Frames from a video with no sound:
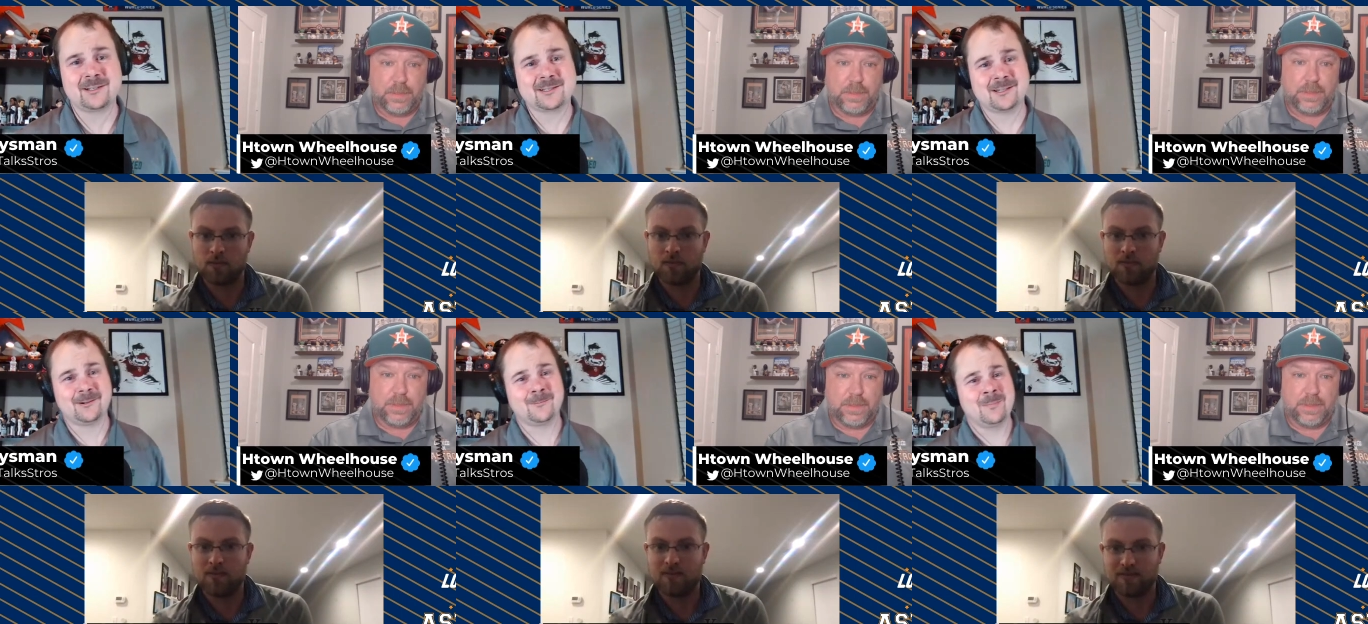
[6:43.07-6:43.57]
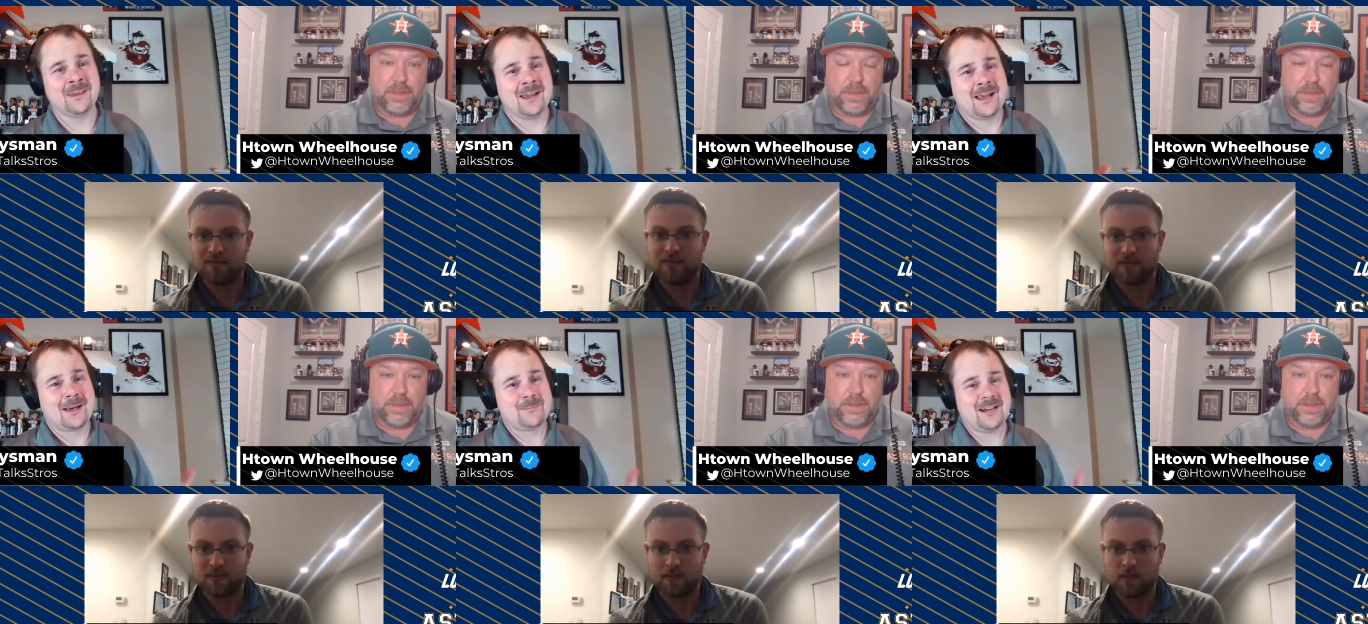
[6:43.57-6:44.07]
Speaker 1: Mm. So,
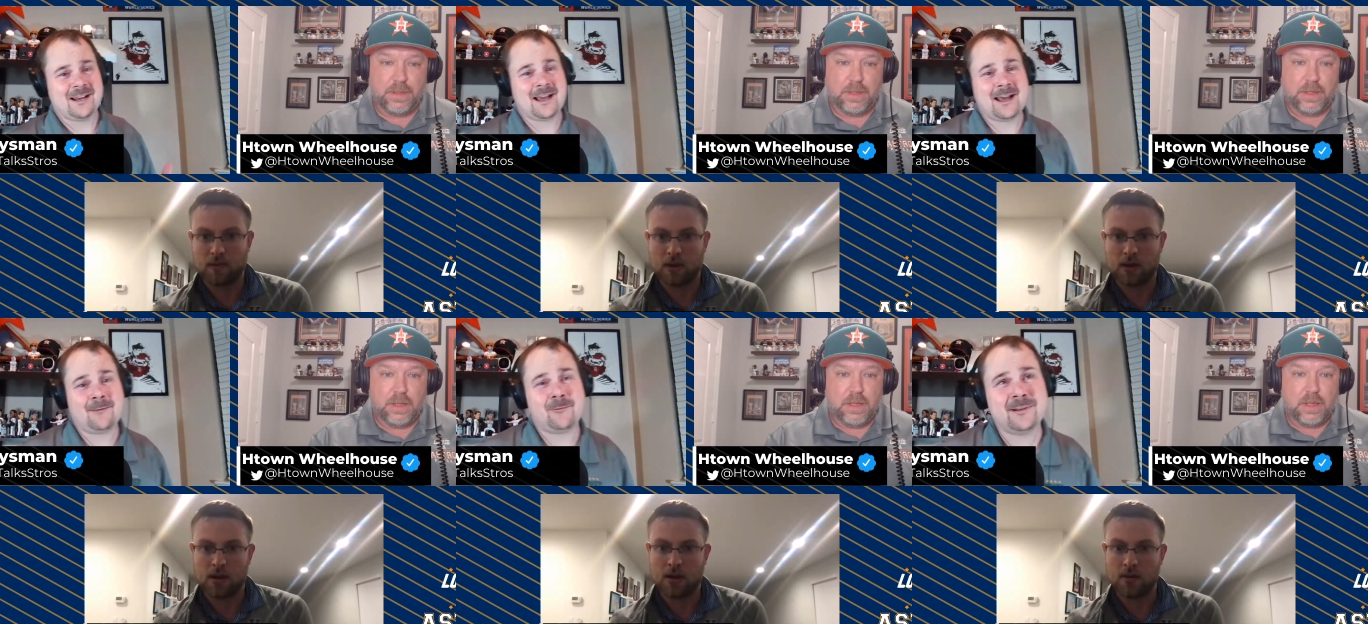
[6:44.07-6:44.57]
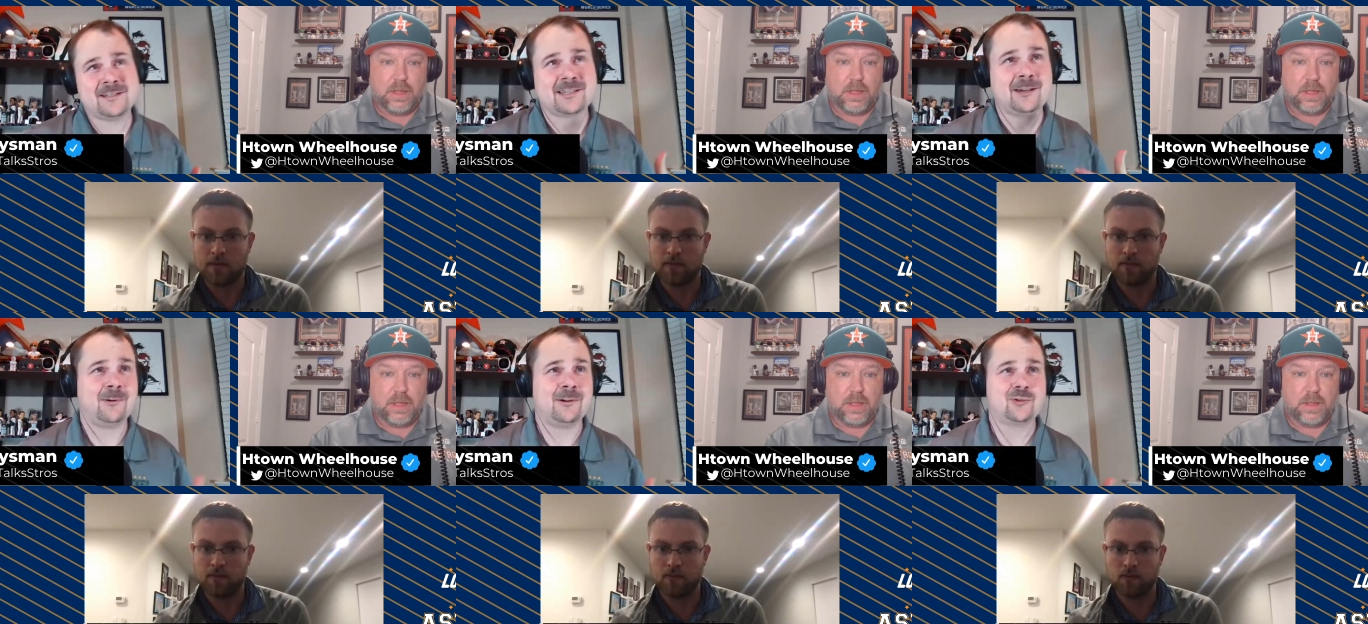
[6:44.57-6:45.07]
I mean, I, I want to
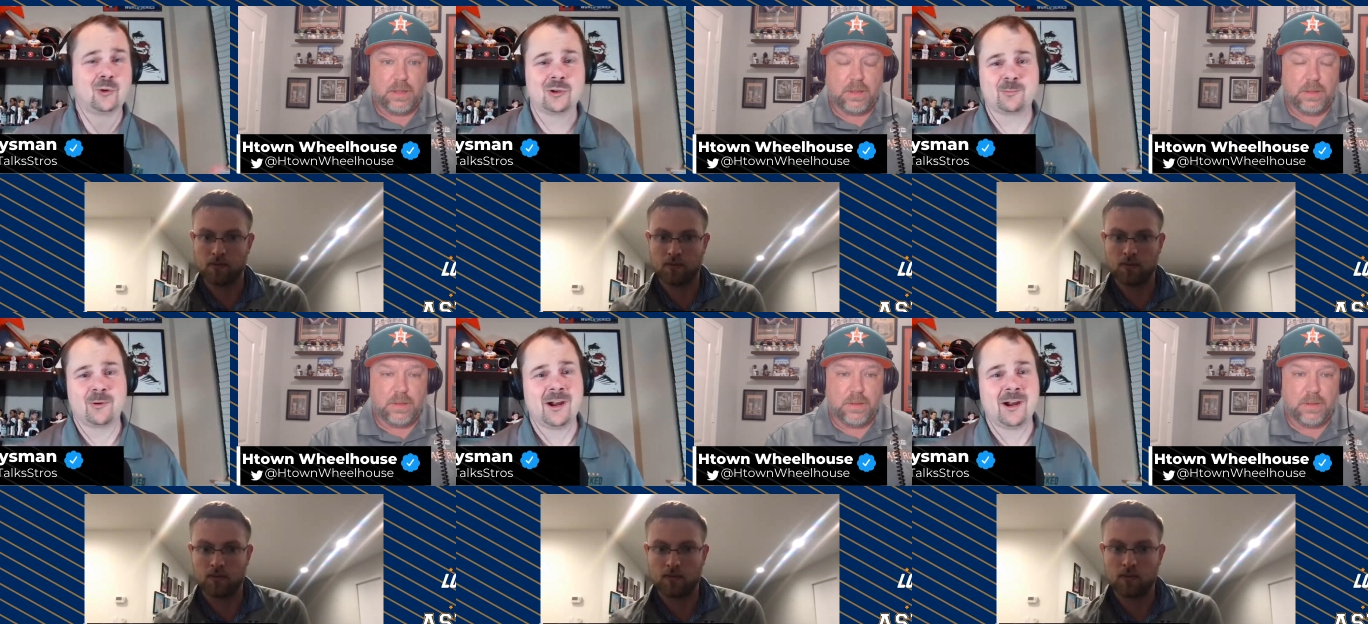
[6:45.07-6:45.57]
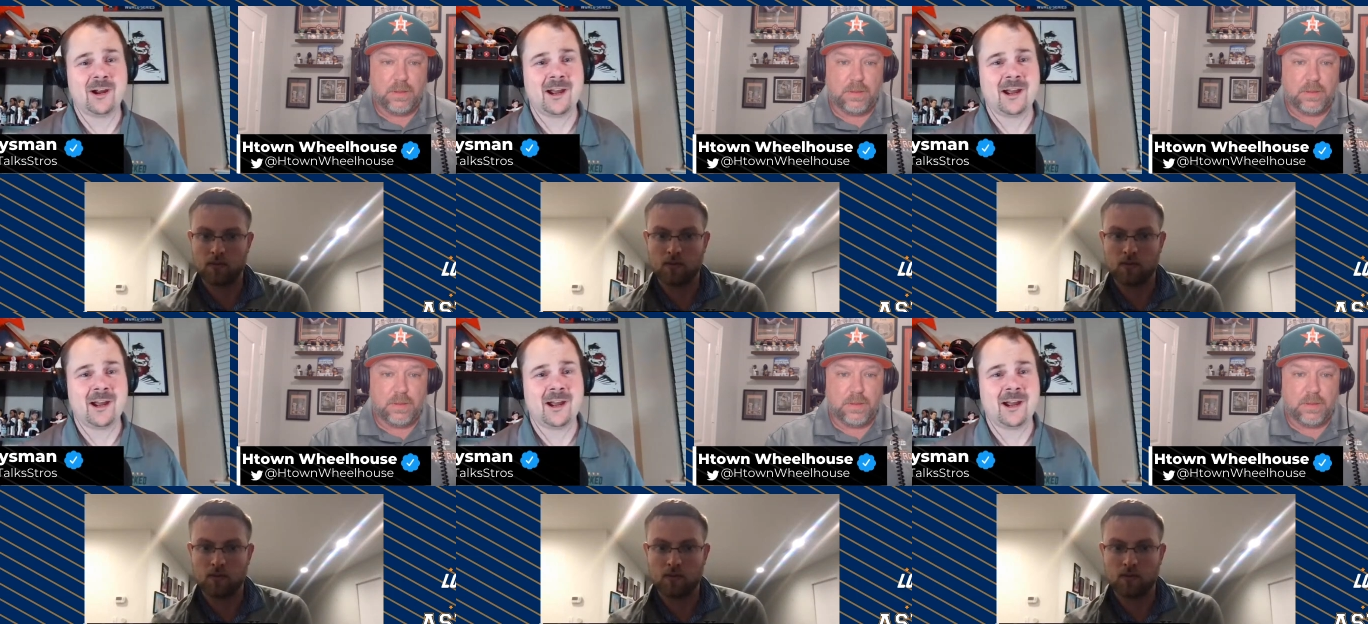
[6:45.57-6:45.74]
see what George Brett